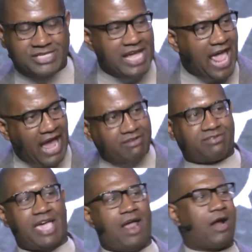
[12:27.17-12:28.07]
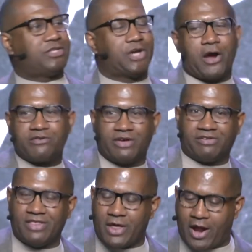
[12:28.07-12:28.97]
Gen X in our church
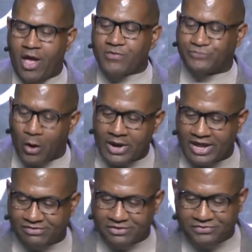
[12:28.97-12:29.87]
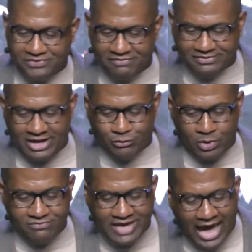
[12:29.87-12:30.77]
that's in their 40s and 50s.
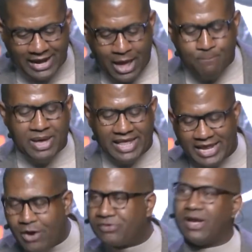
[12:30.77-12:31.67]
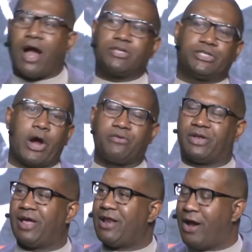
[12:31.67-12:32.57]
We've got millennials in our church
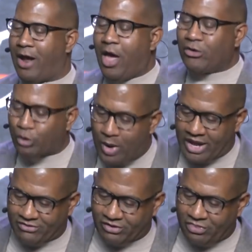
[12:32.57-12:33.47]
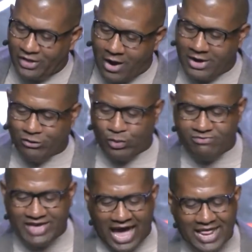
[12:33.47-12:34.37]
that are in their 20s and 30s.
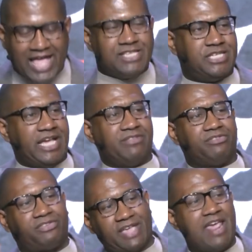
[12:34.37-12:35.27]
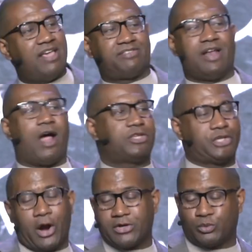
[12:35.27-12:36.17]
We've got Gen Z that's in our
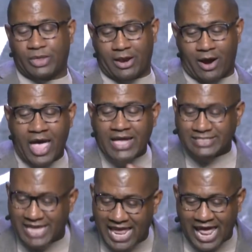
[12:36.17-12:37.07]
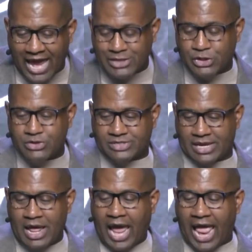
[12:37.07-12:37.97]
church that are teenagers
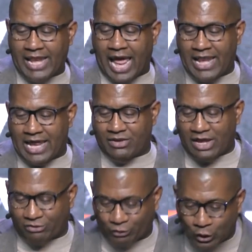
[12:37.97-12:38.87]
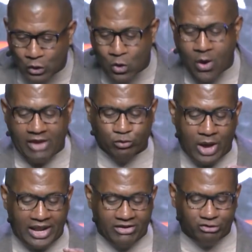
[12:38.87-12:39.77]
and in school as
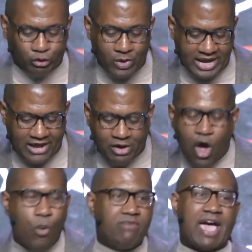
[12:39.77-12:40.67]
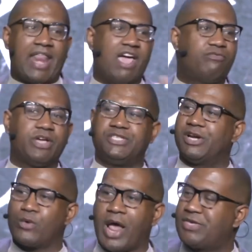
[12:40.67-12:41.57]
well as 20s. We've got every
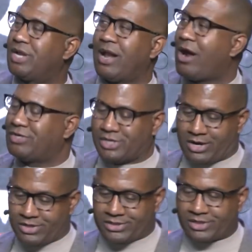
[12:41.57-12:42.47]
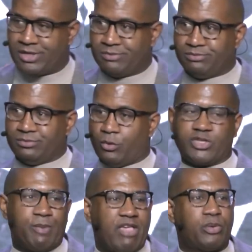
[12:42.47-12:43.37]
generation in our church.
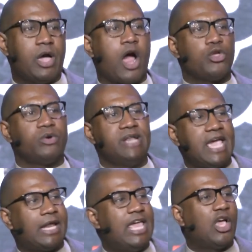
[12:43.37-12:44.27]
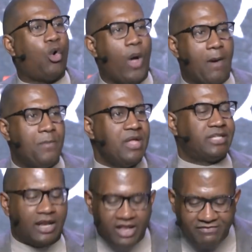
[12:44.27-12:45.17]
Which means we are uniquely
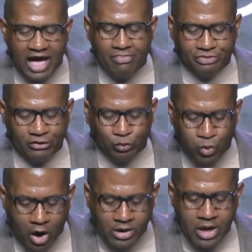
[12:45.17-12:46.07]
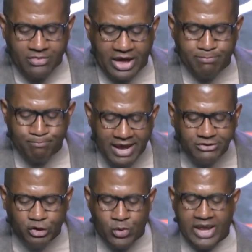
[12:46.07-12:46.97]
equipped to live out this work, that
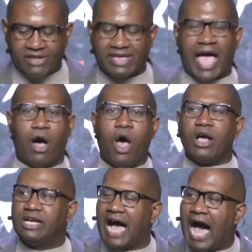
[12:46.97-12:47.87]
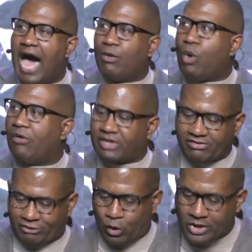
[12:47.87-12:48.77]
mentoring is how God wants
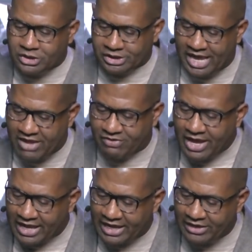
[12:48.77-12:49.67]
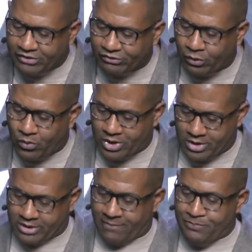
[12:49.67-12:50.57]
us to achieve his
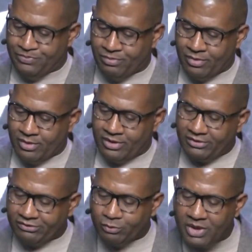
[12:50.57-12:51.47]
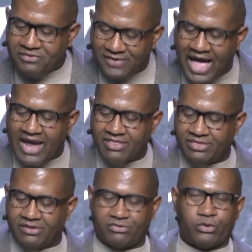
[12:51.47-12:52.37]
work. We
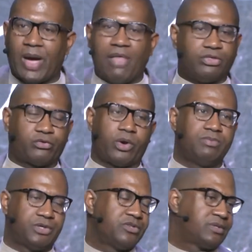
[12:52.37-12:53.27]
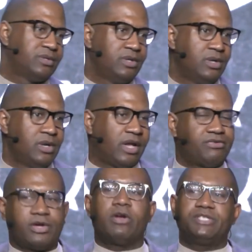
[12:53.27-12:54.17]
find this throughout the scriptures.
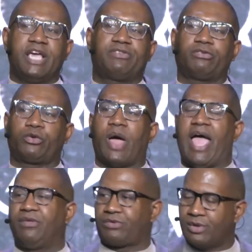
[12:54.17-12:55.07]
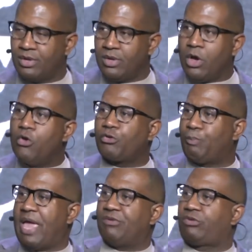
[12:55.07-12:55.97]
Consider Jesus Christ, who
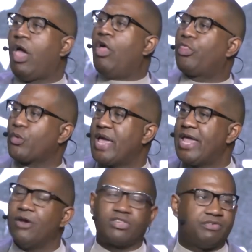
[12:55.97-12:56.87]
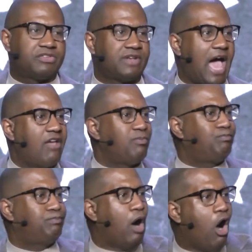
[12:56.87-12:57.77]
spends 3 years of his life
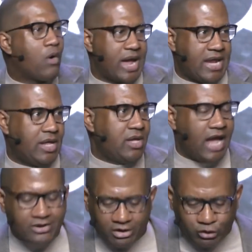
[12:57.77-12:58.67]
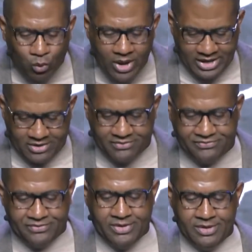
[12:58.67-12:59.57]
pouring into 12.
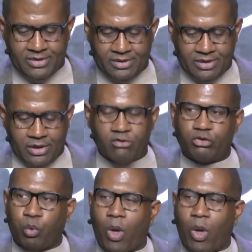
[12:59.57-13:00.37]
And those